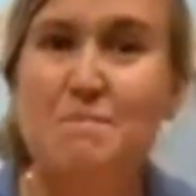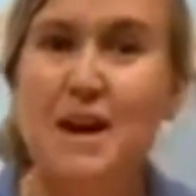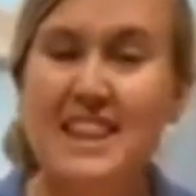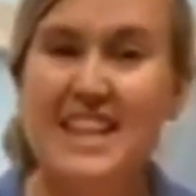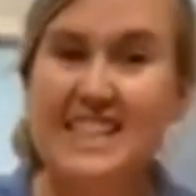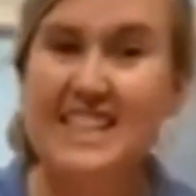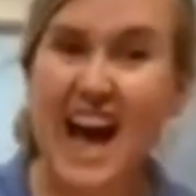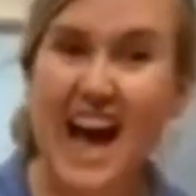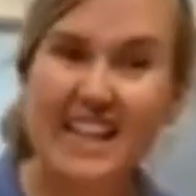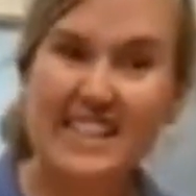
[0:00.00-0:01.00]
But this
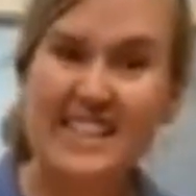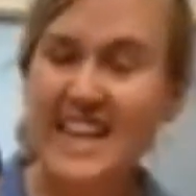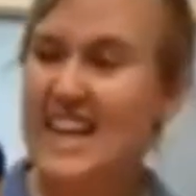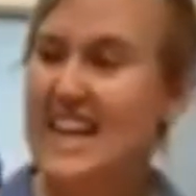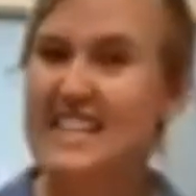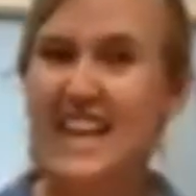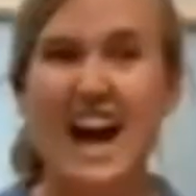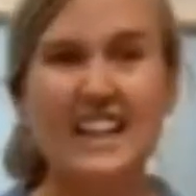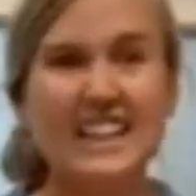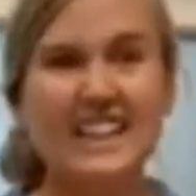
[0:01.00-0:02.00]
ice is
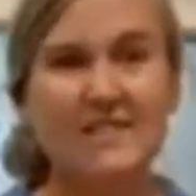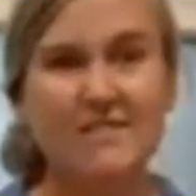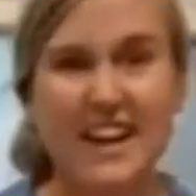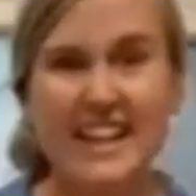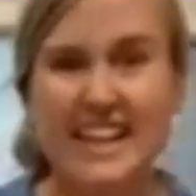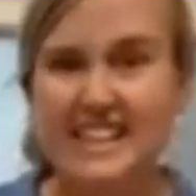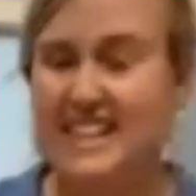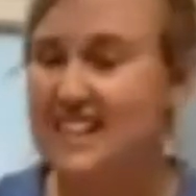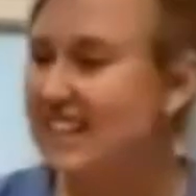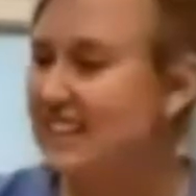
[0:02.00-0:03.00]
a little funky.
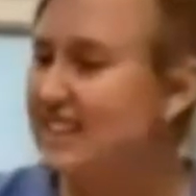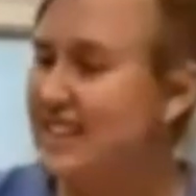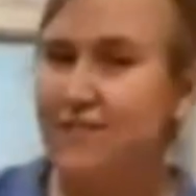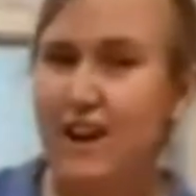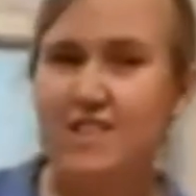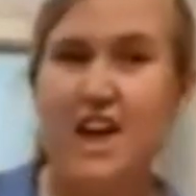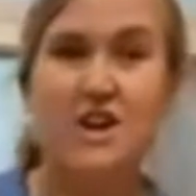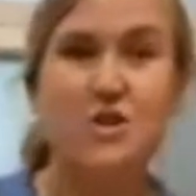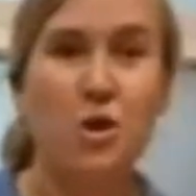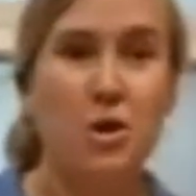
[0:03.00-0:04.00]
It's a little different
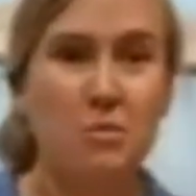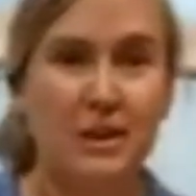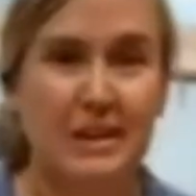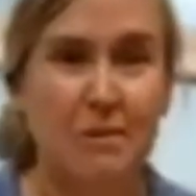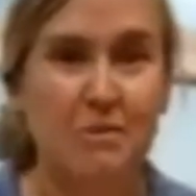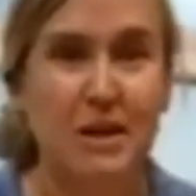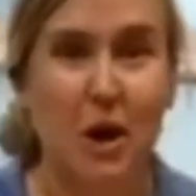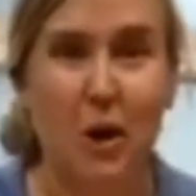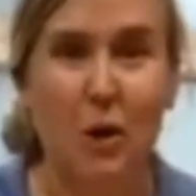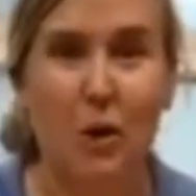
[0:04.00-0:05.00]
than normally when we
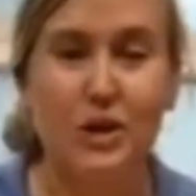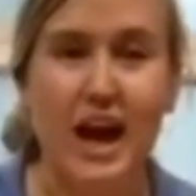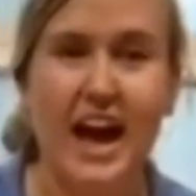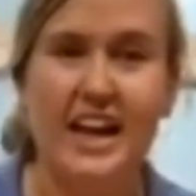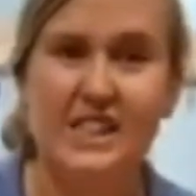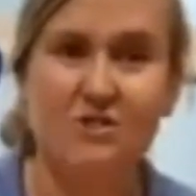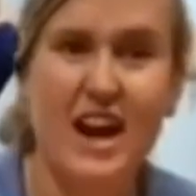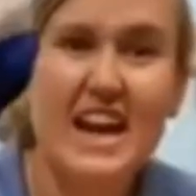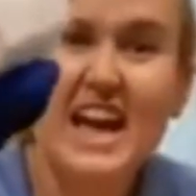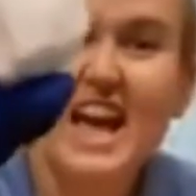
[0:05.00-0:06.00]
hold ice,
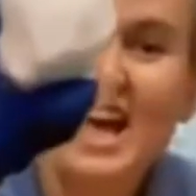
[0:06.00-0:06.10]
right?